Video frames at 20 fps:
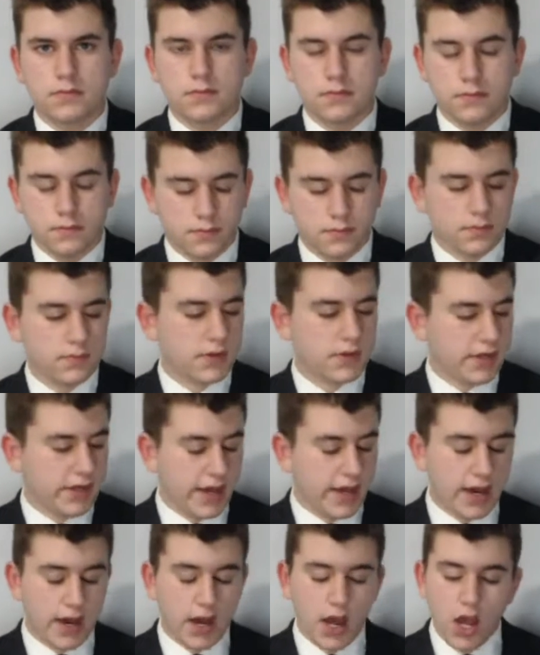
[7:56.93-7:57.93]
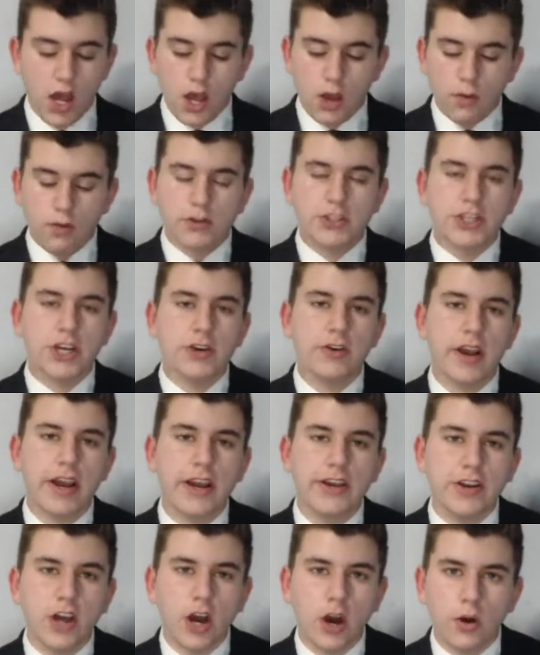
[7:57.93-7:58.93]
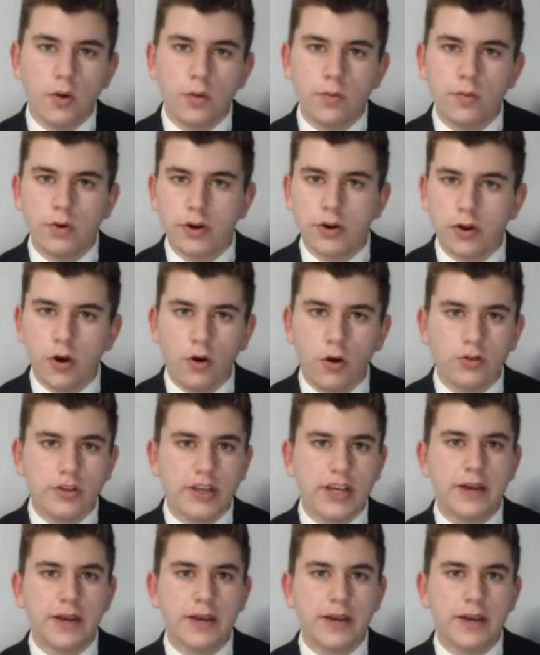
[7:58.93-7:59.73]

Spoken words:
Mm-hmm. Yeah. Well, Jerry, I know we're only a